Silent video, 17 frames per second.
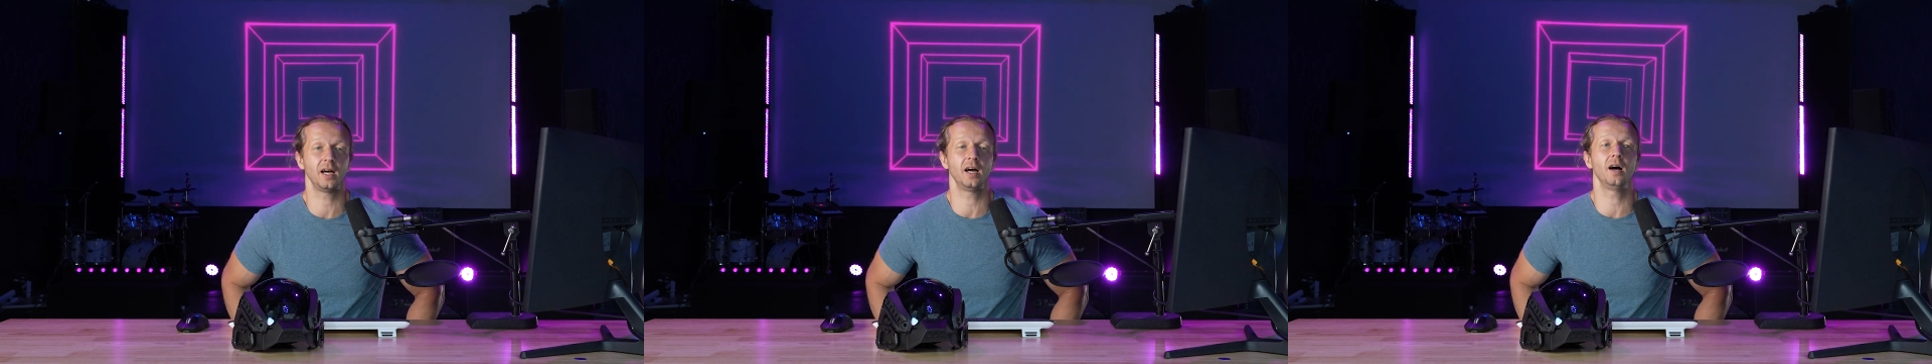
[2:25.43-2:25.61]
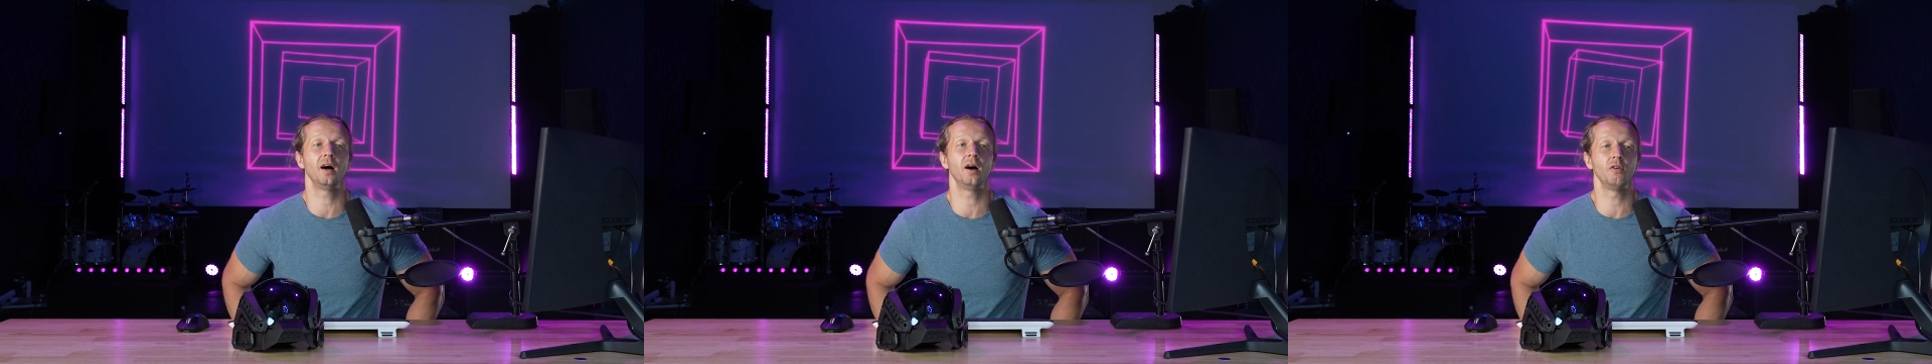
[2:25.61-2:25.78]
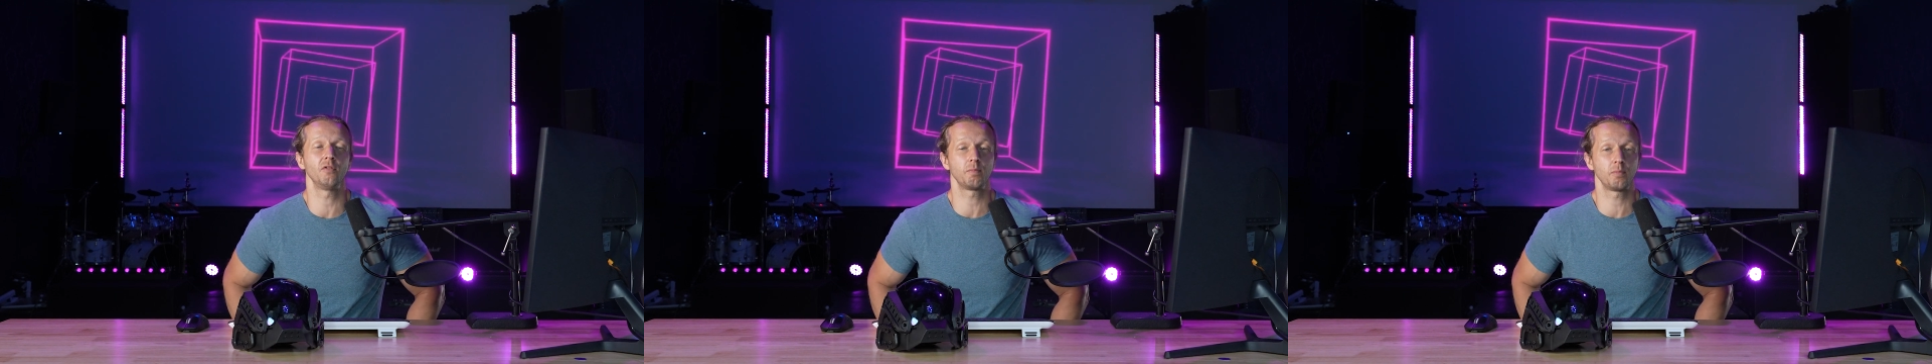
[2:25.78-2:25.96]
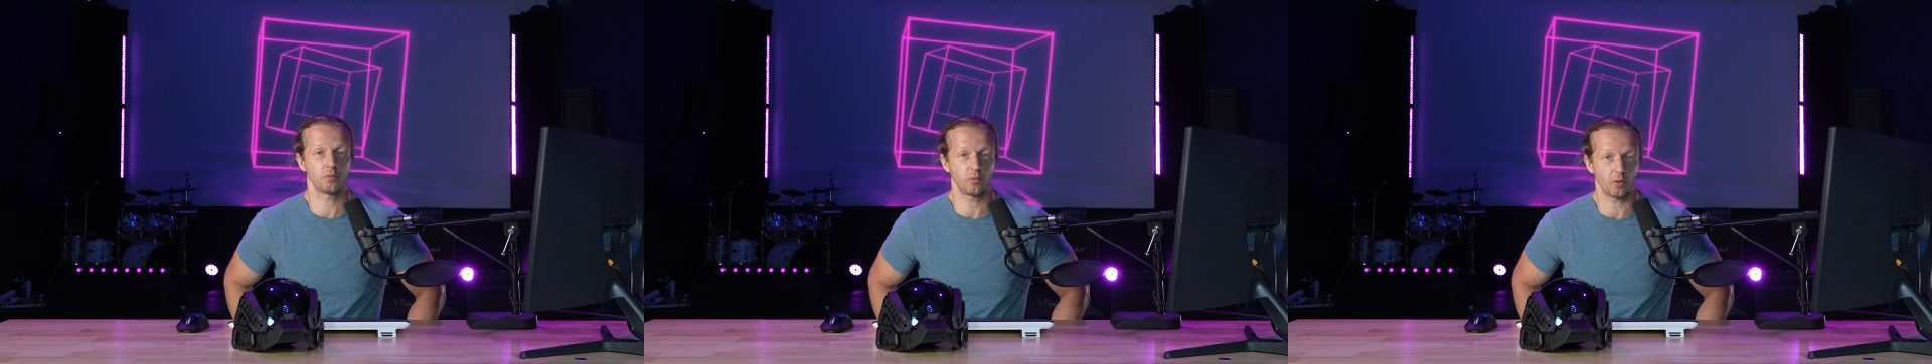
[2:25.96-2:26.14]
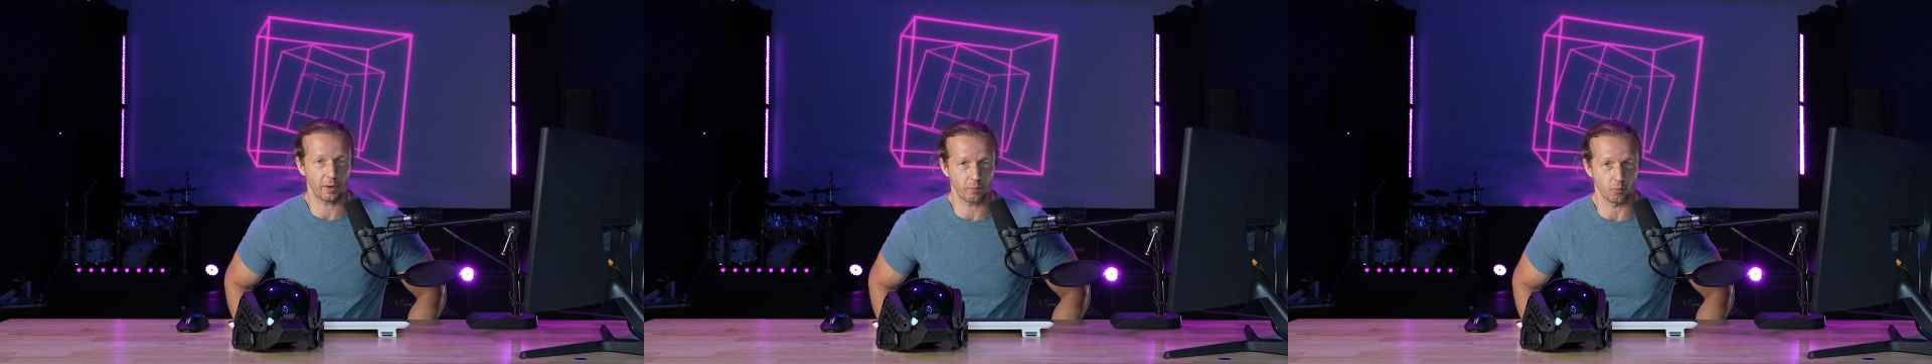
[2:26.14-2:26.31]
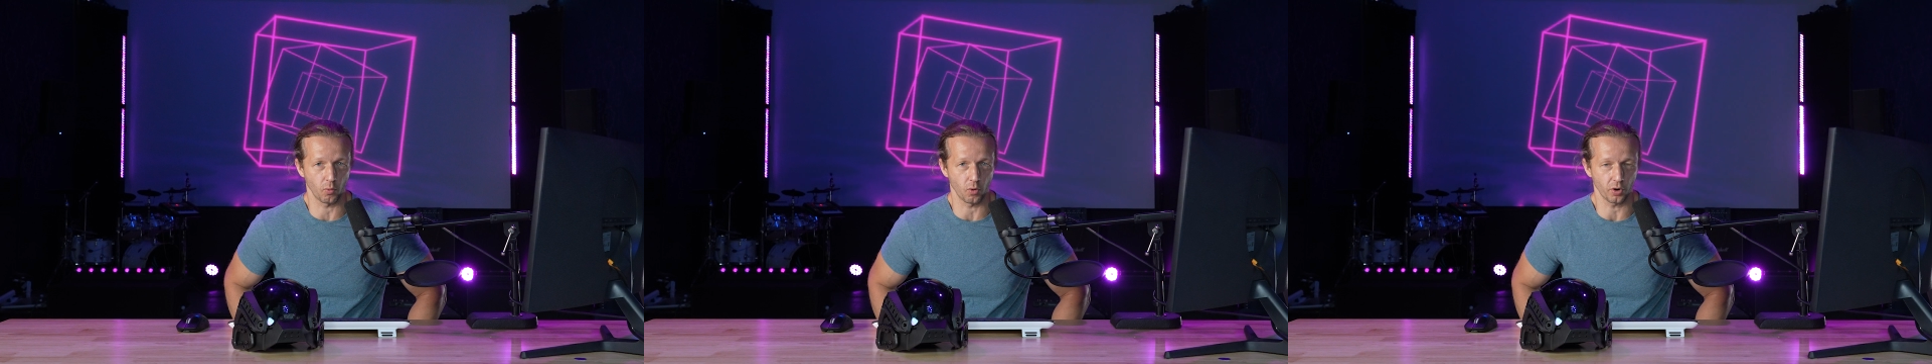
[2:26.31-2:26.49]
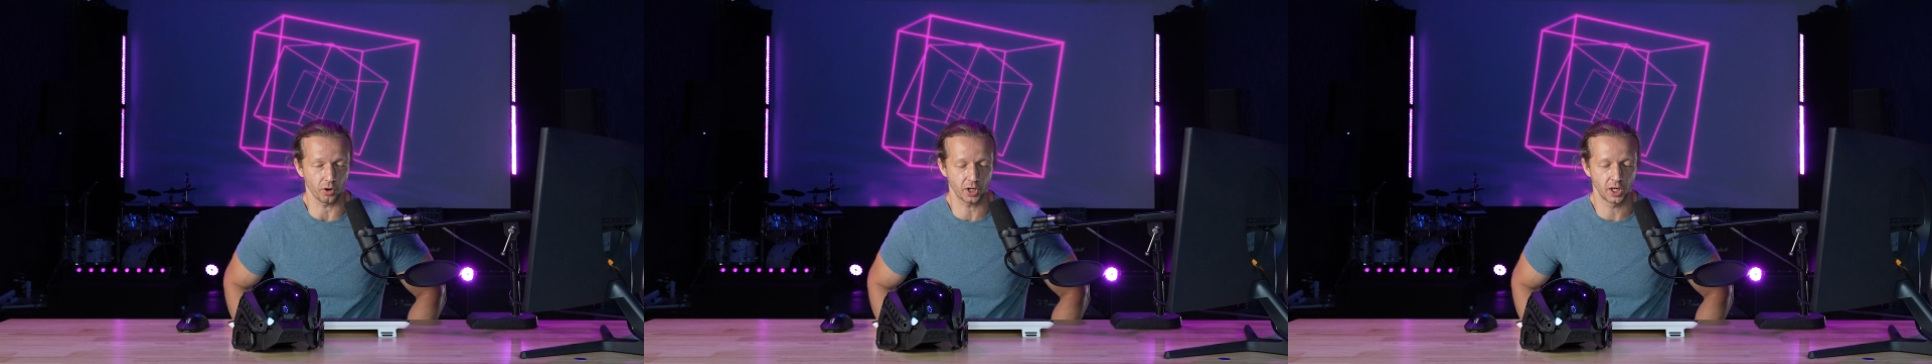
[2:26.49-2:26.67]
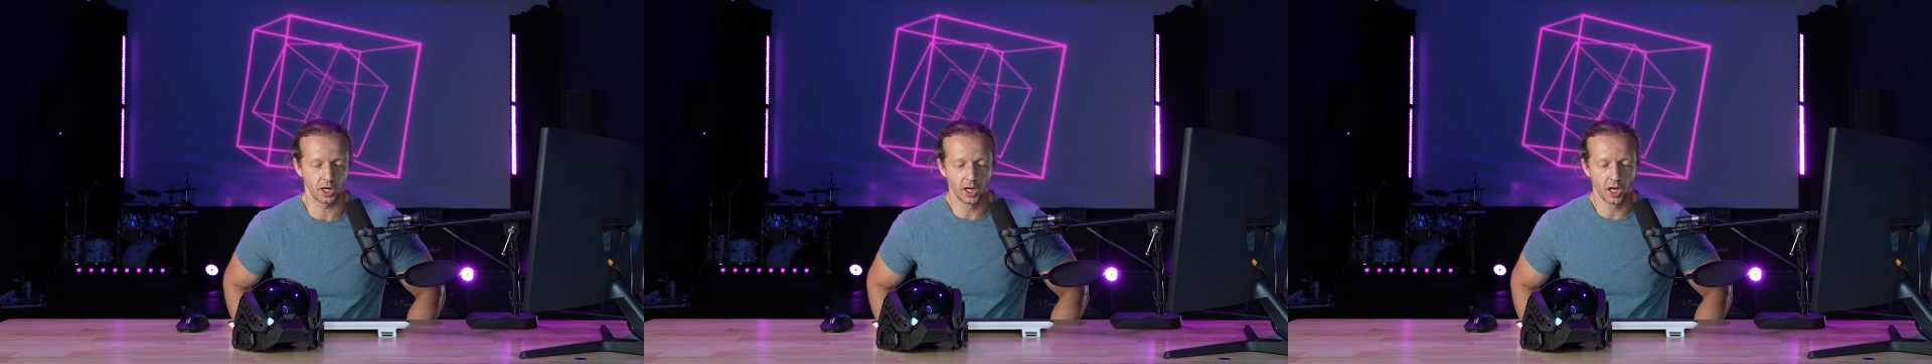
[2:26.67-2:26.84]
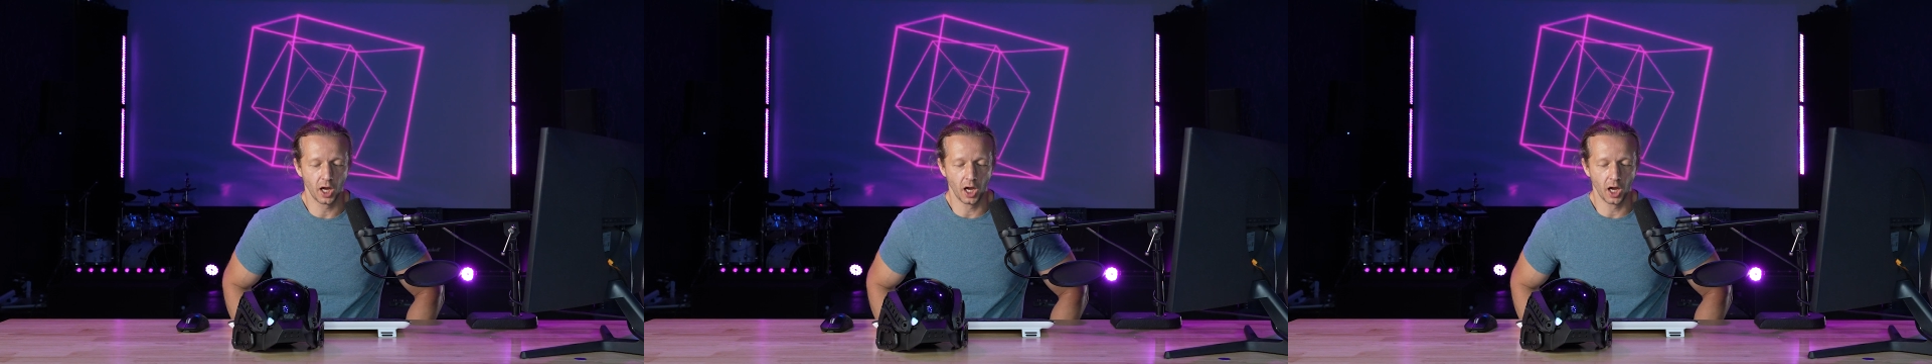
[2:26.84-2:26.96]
of prep work.